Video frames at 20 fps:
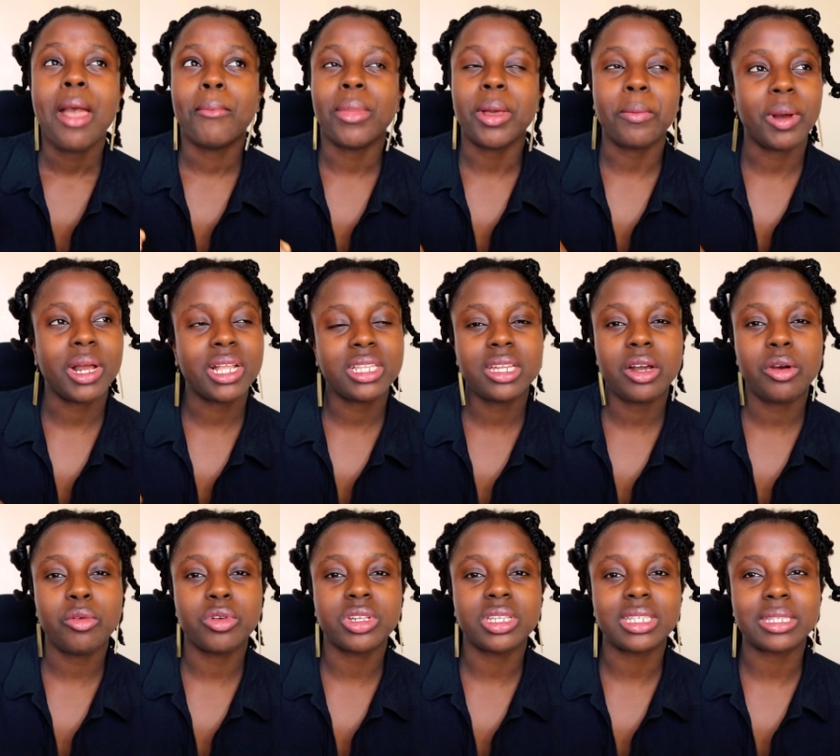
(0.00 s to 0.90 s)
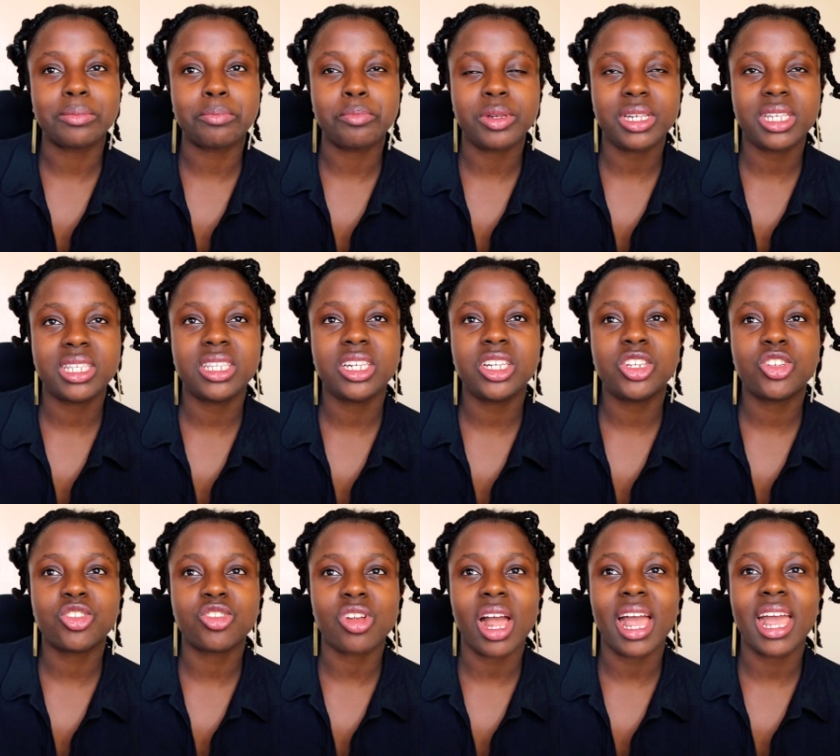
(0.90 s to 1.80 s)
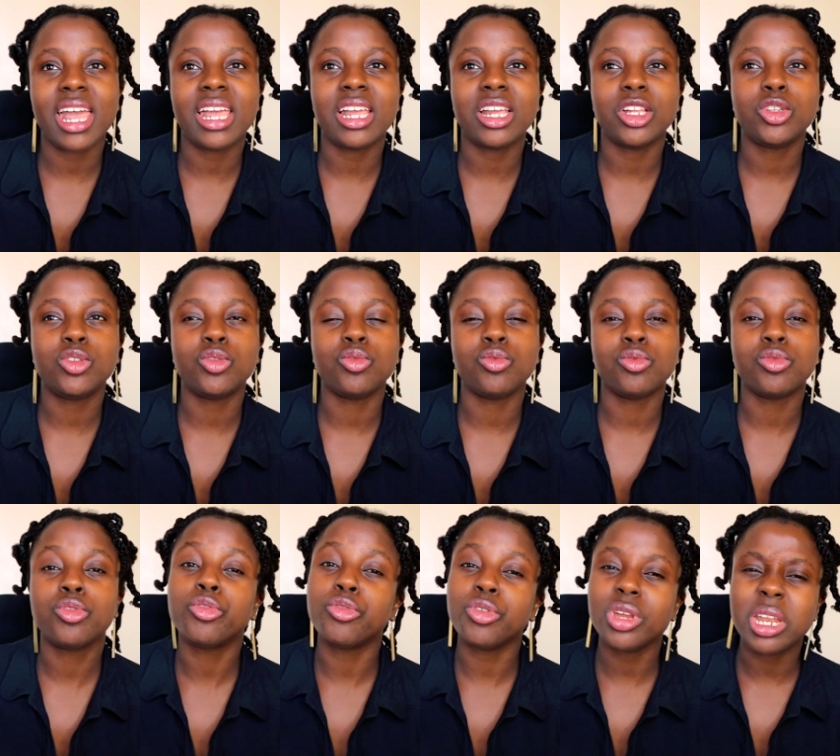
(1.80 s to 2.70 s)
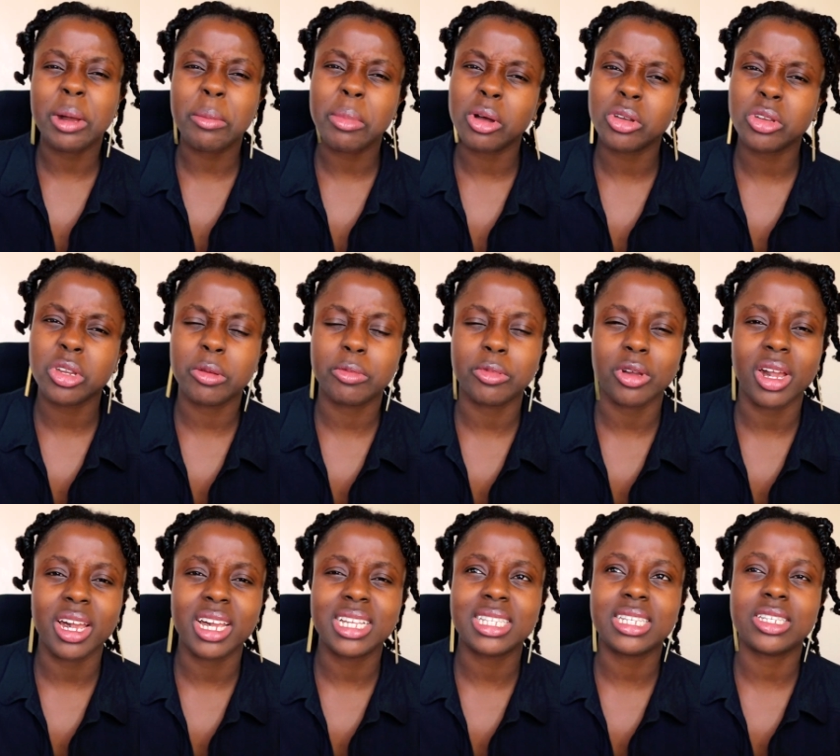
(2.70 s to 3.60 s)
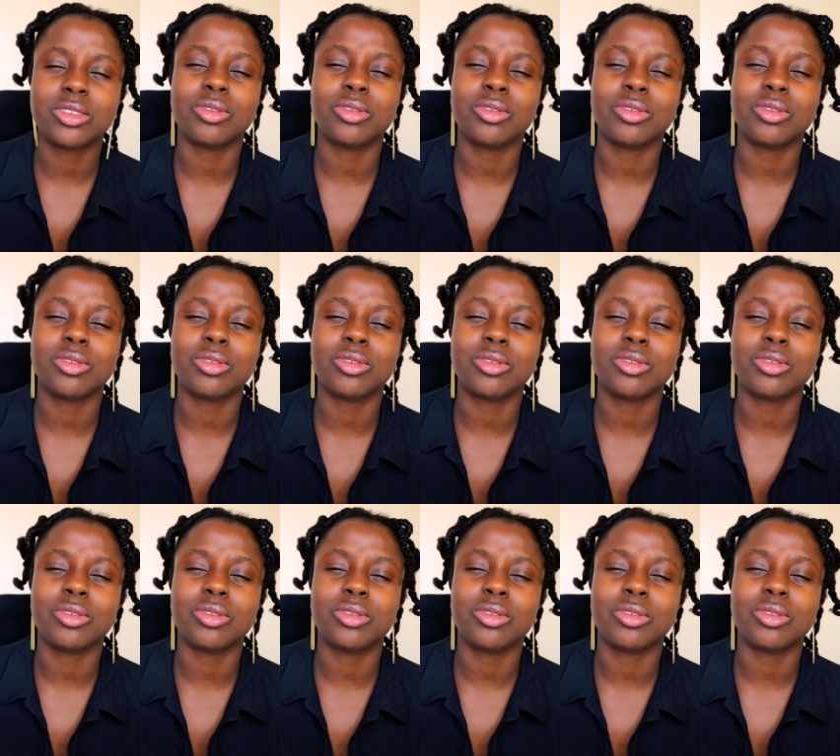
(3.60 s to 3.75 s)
my partner was busy trying to read about cryptocurrency